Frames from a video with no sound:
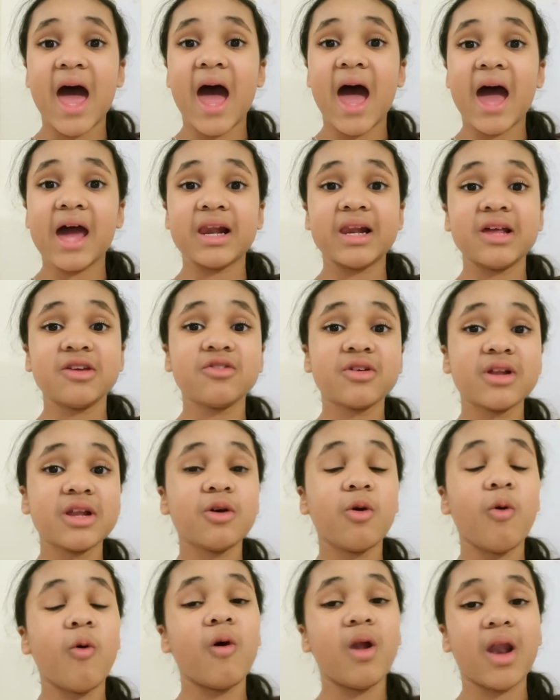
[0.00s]
And literally
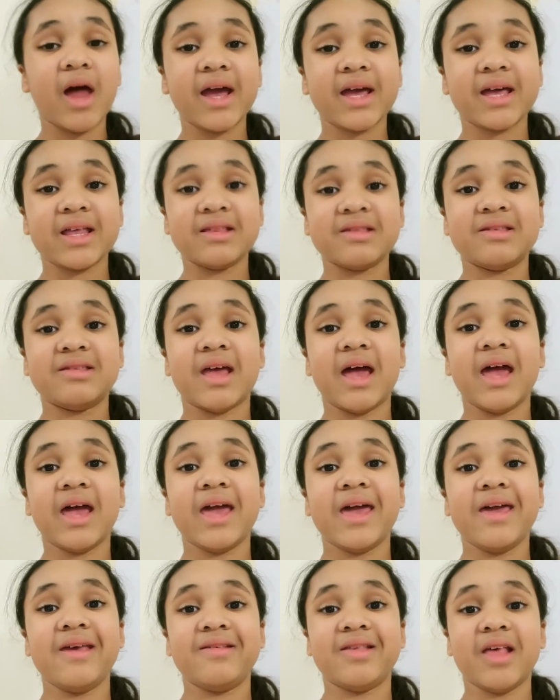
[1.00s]
all I can
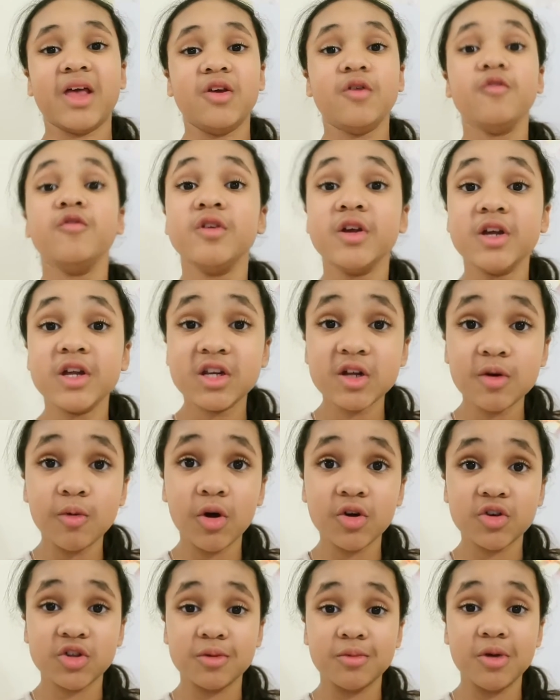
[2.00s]
say is that you need to
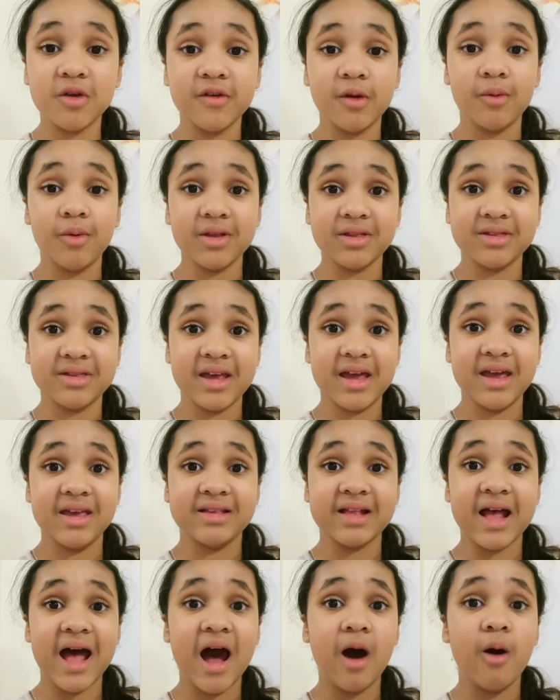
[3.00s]
watch the movie once it
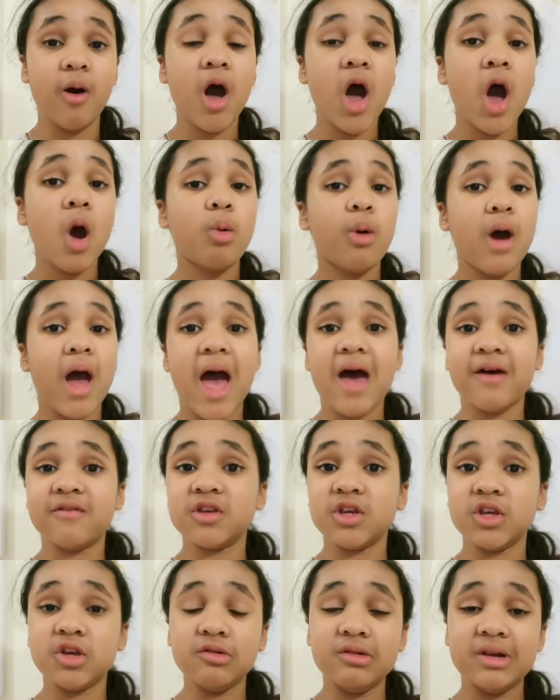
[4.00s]
is out wherever
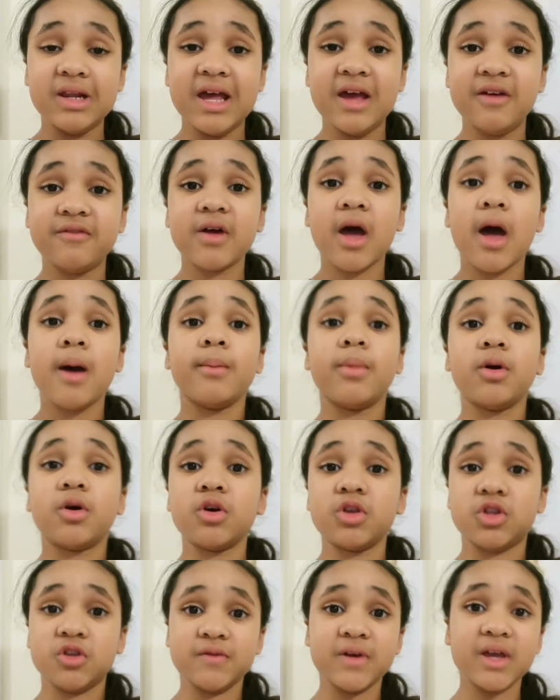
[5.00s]
you live,
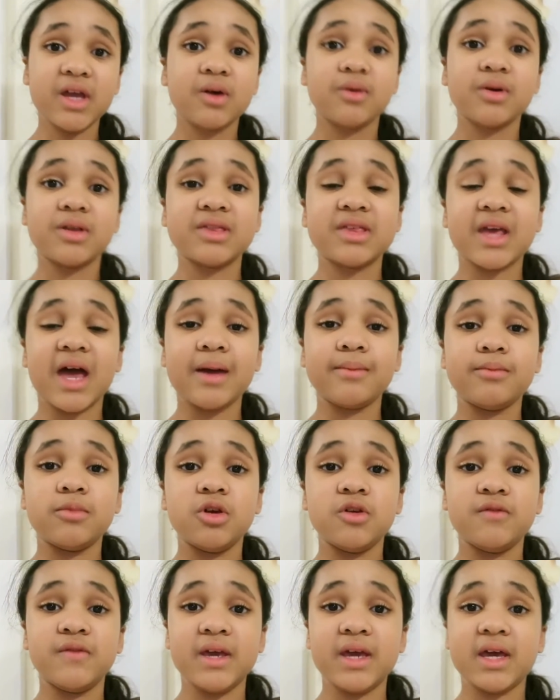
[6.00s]
because the Wrinkle in Time
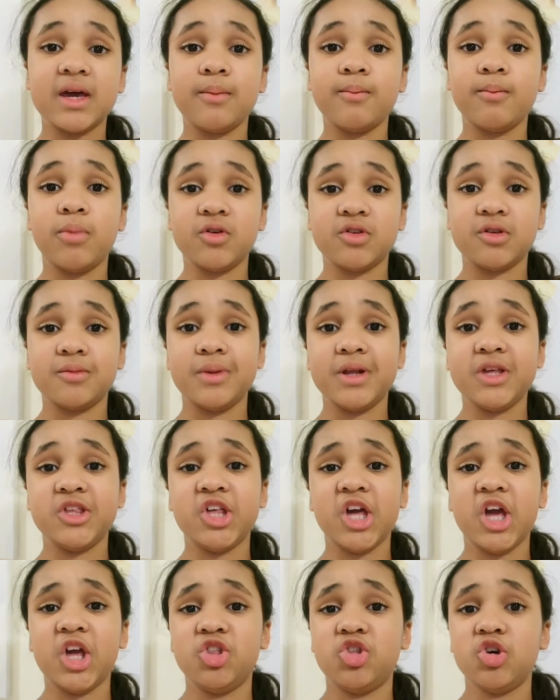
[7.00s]
movie can possibly
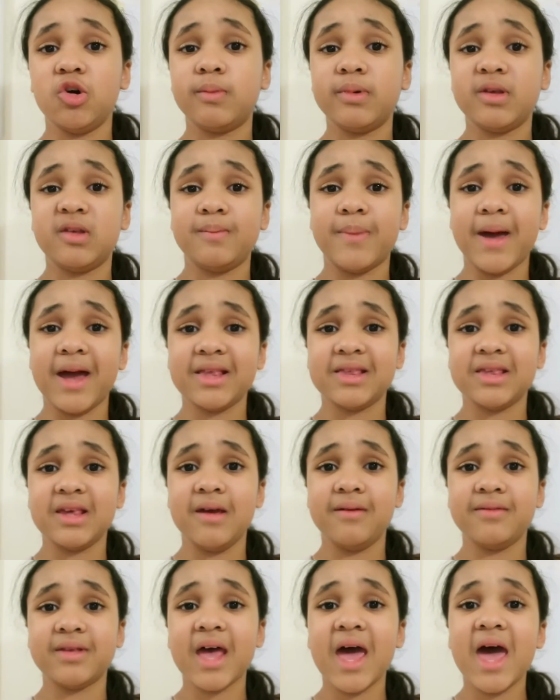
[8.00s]
change your
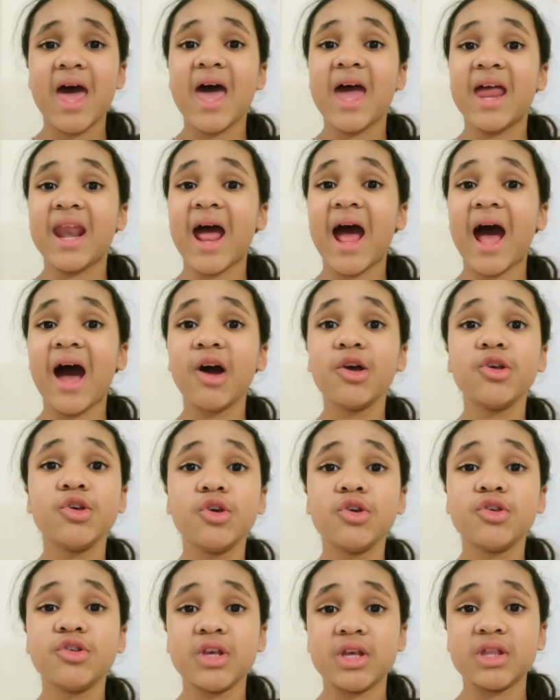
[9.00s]
perspectives and how
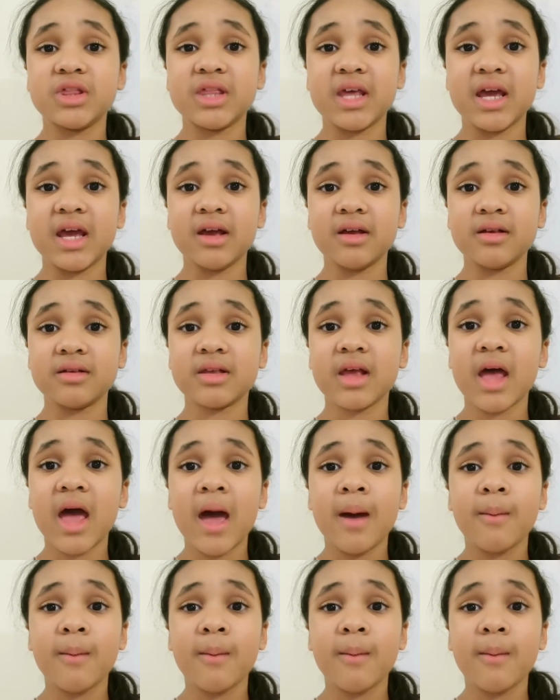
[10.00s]
you see things.